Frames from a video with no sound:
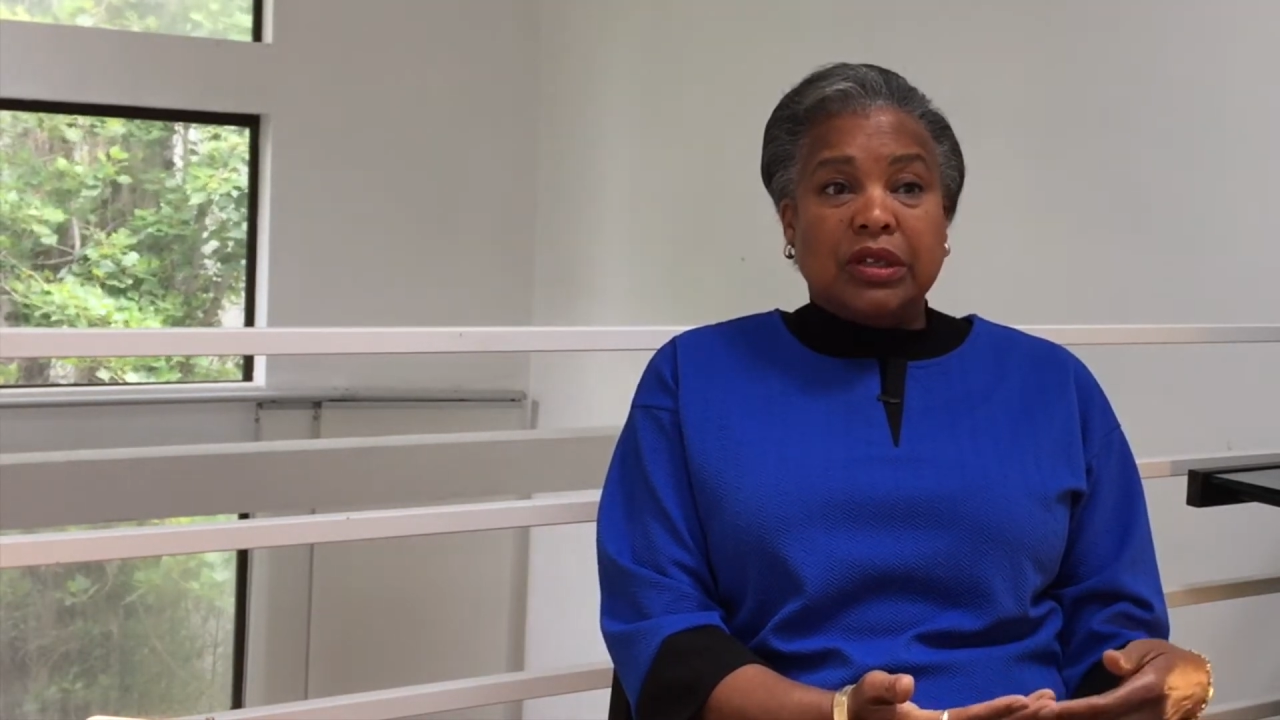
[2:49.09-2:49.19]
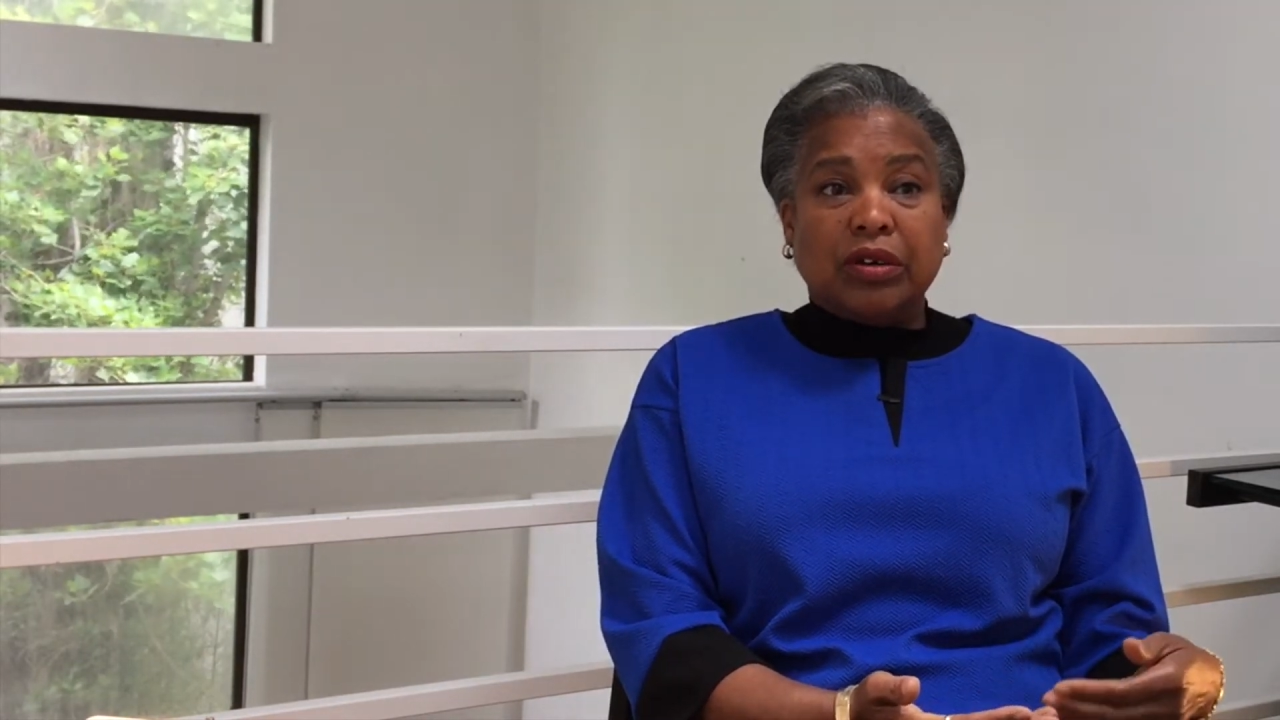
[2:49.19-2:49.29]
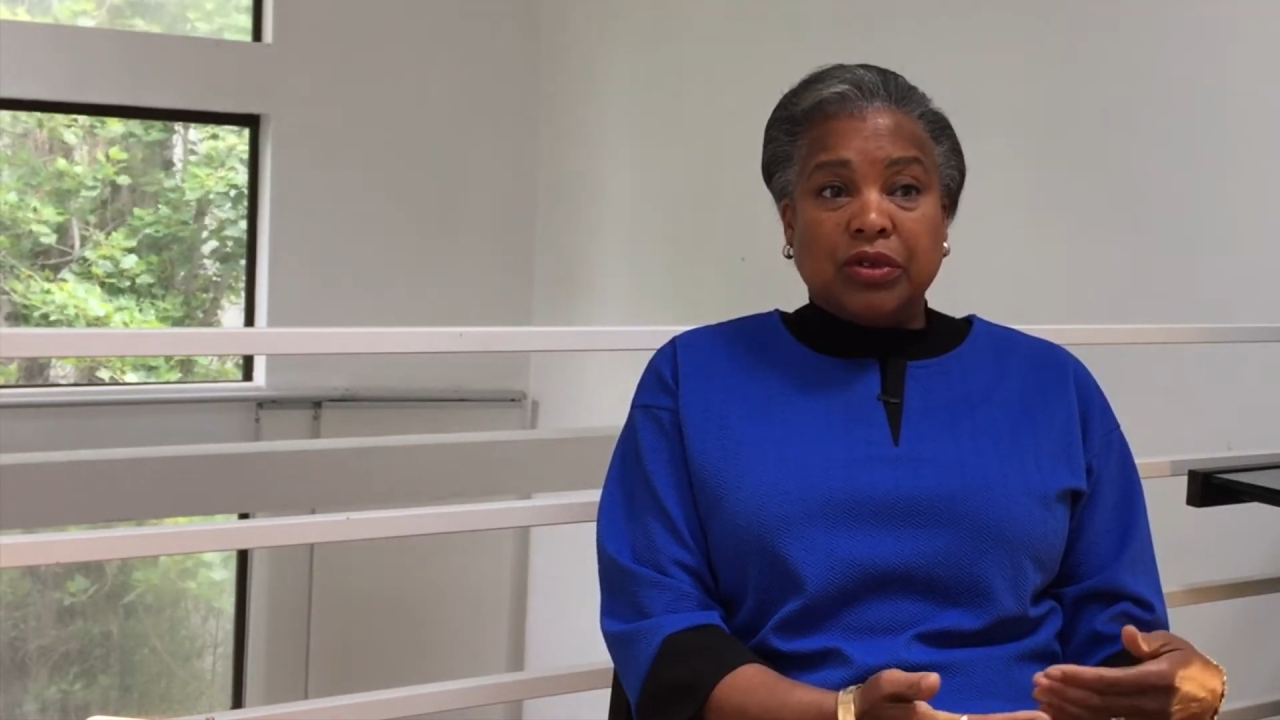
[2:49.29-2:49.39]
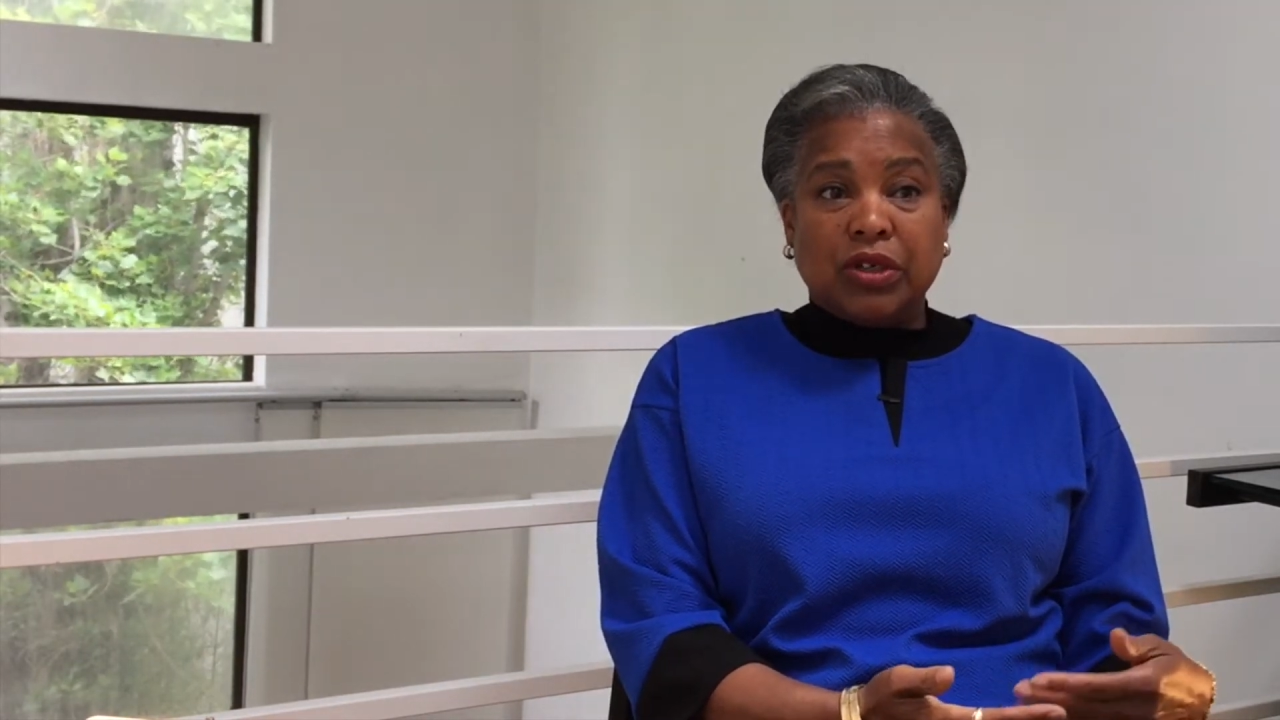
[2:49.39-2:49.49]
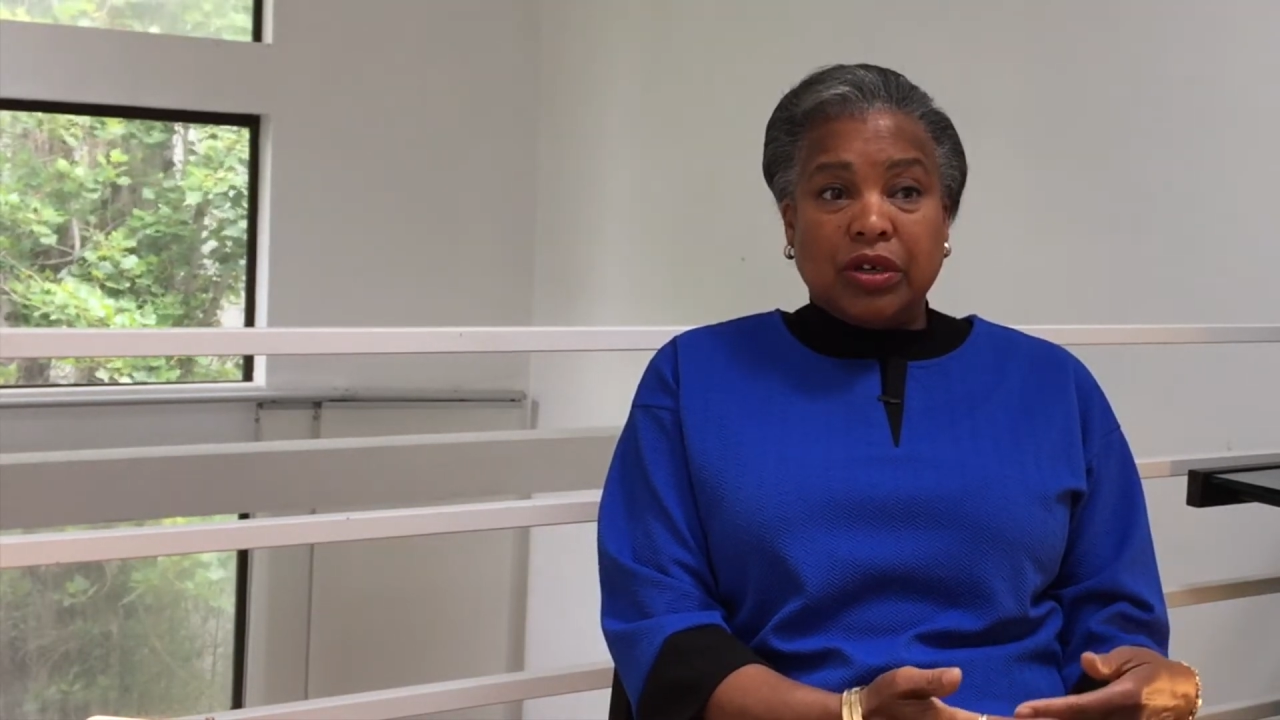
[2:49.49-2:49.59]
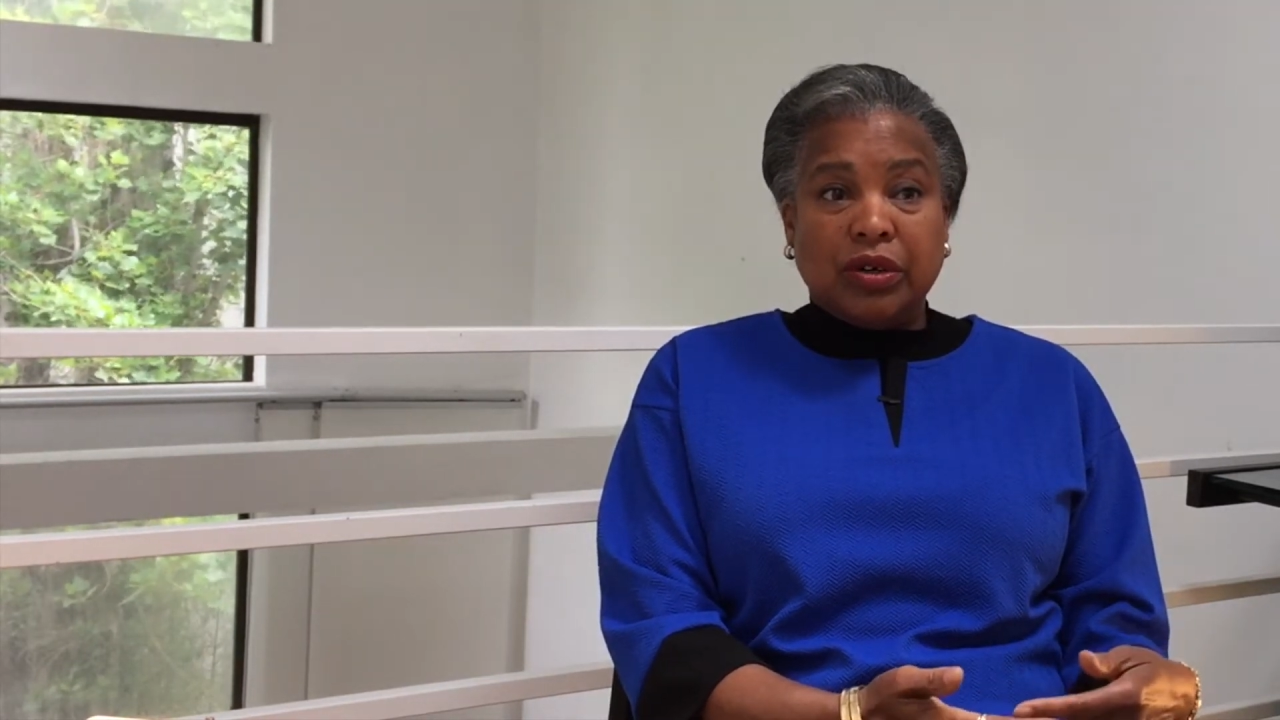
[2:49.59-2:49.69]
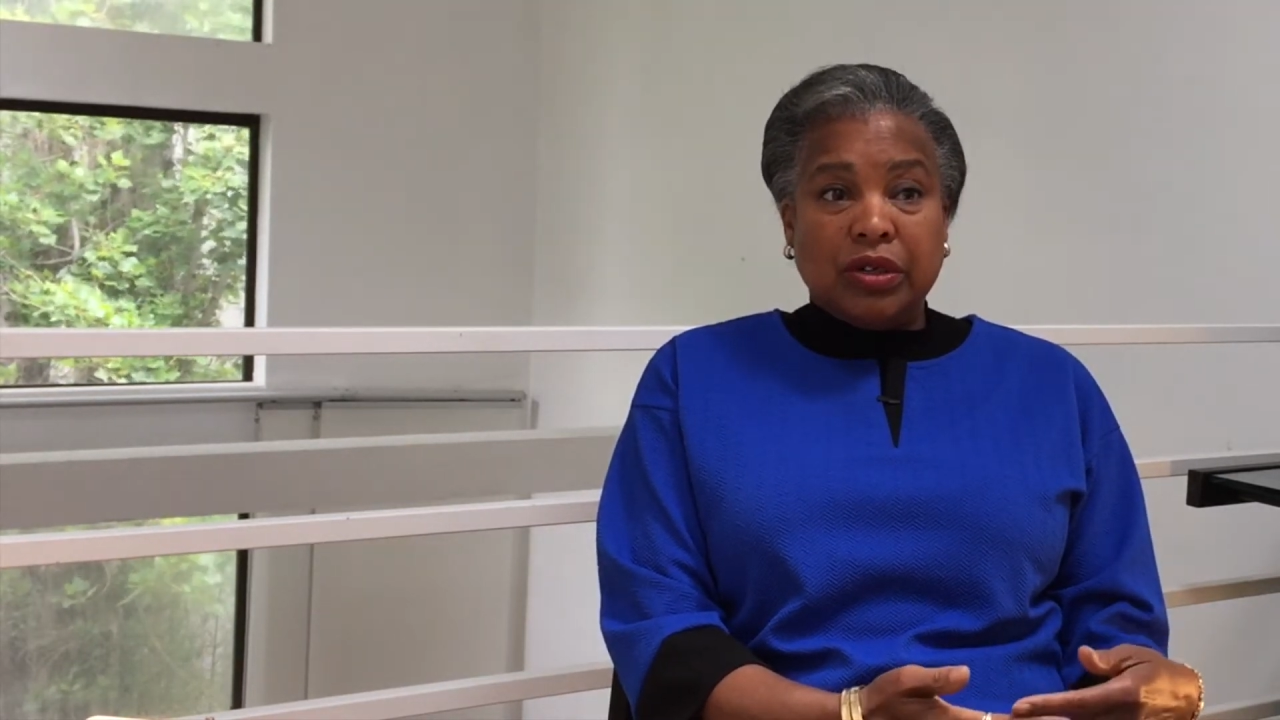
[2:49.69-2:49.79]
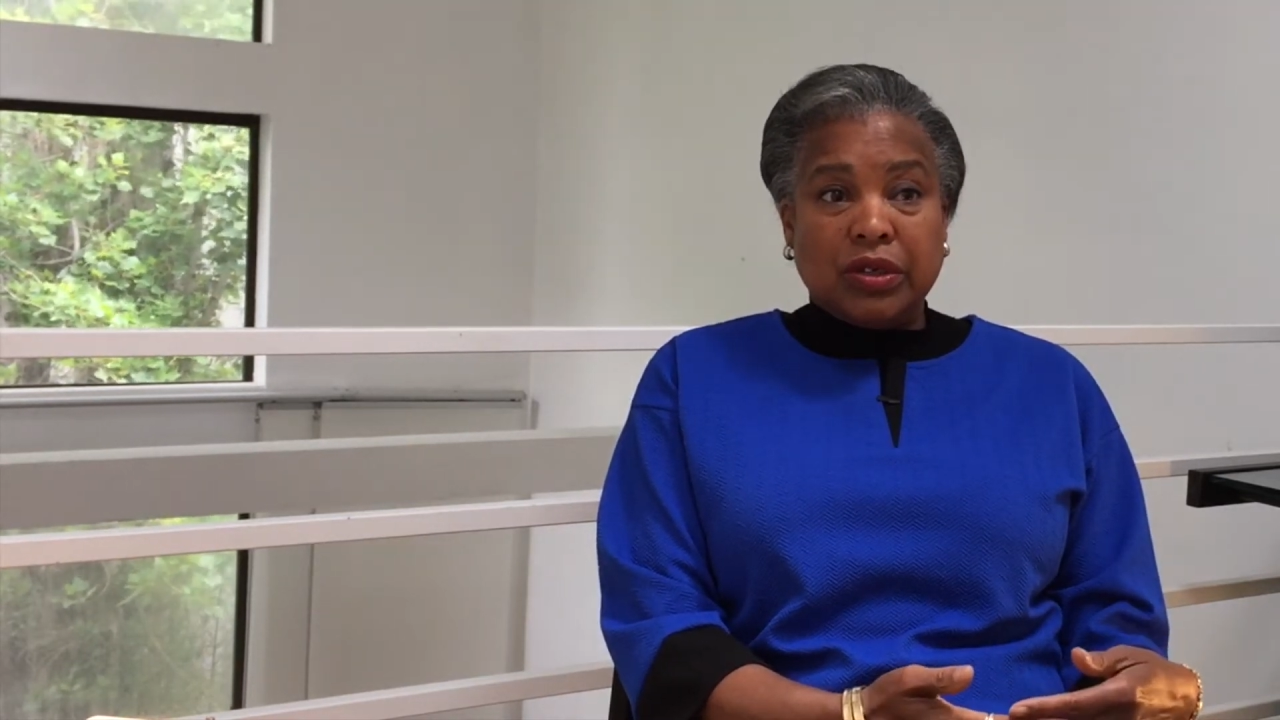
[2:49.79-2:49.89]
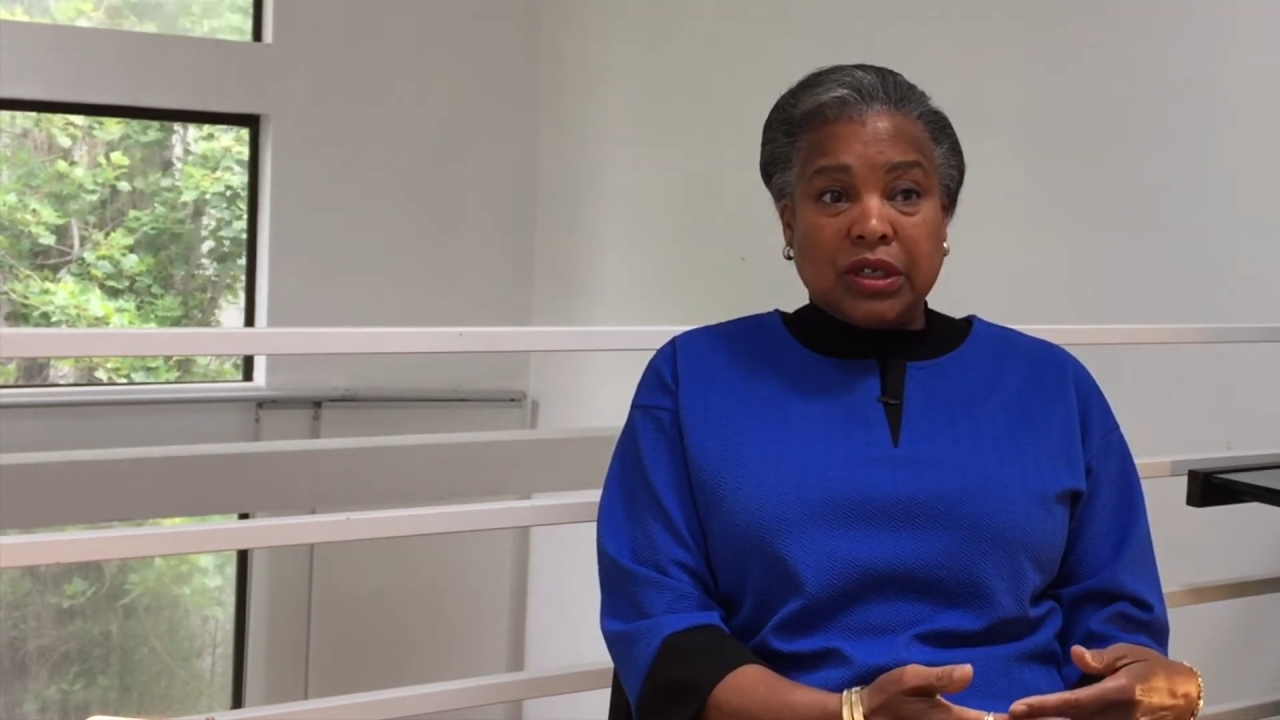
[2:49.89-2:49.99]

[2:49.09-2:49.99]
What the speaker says: secretarial